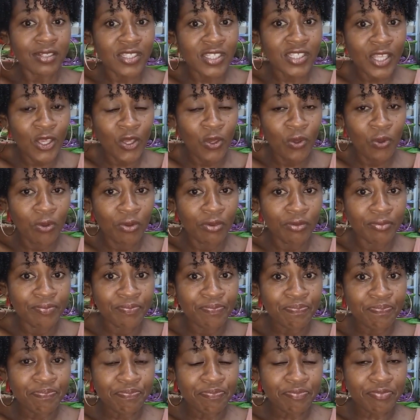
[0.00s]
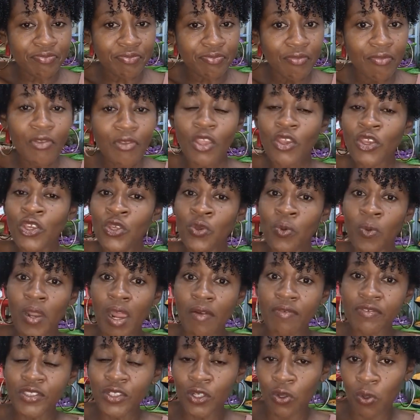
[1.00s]
for you. You
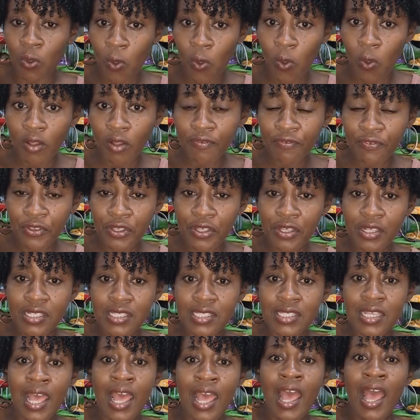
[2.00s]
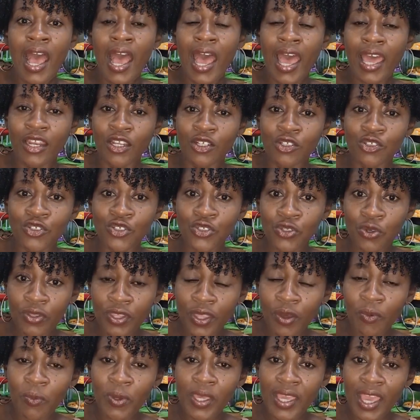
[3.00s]
have to call first and ensure
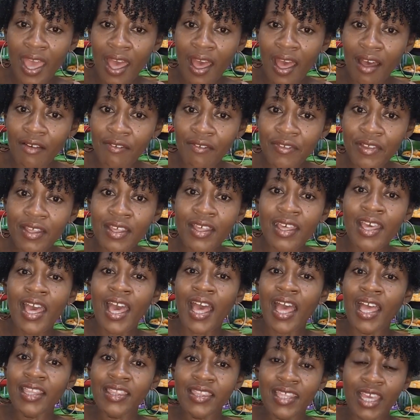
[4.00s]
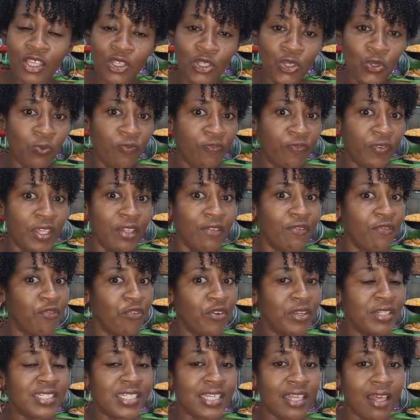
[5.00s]
that we have, and then you feel
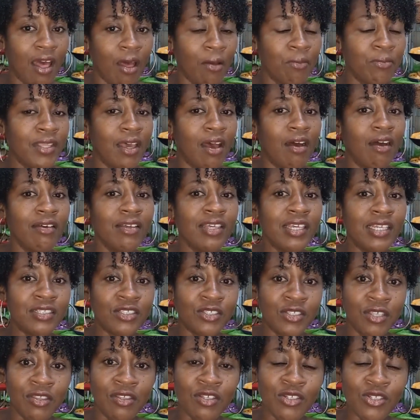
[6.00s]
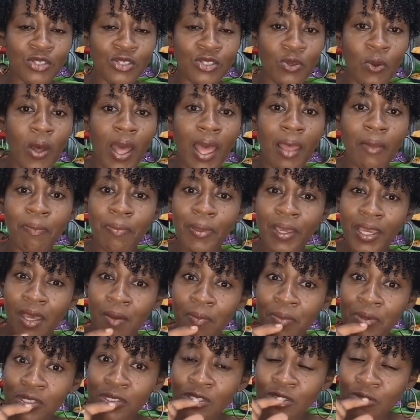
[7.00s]
free to come down to the store and pick
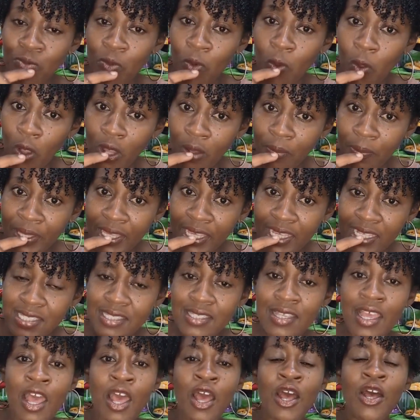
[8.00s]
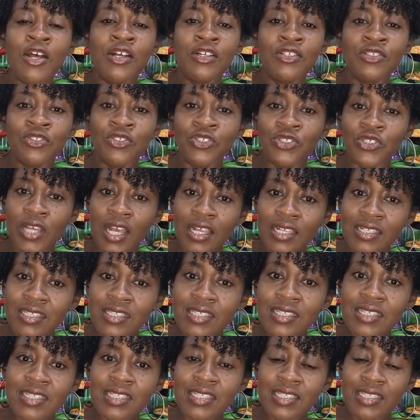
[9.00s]
up a small piece
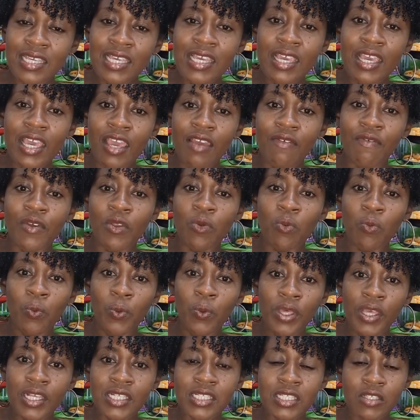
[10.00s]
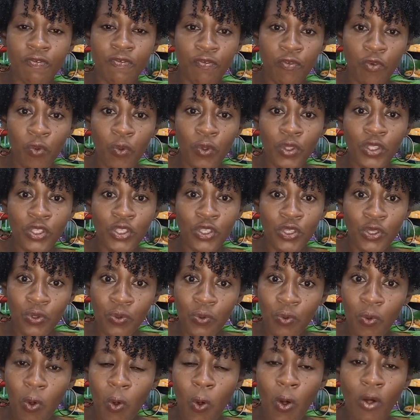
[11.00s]
just to see if it works for
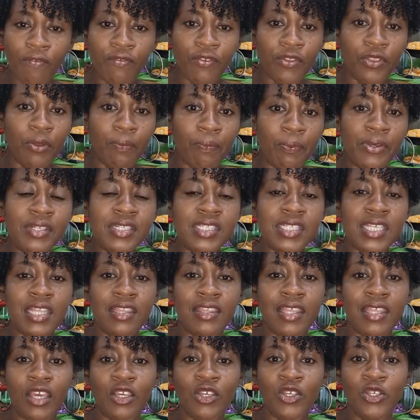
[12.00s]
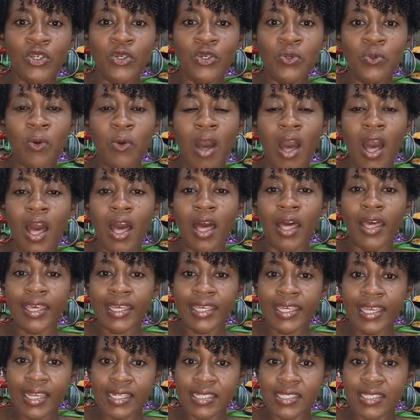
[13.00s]
you or for the person that you are
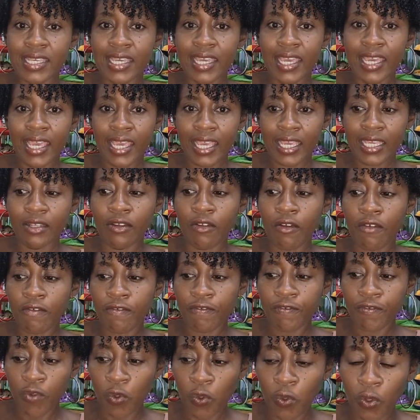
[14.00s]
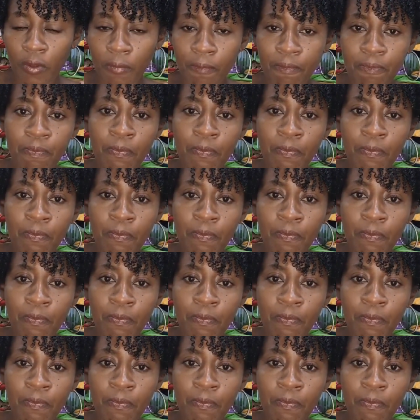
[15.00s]
getting it for.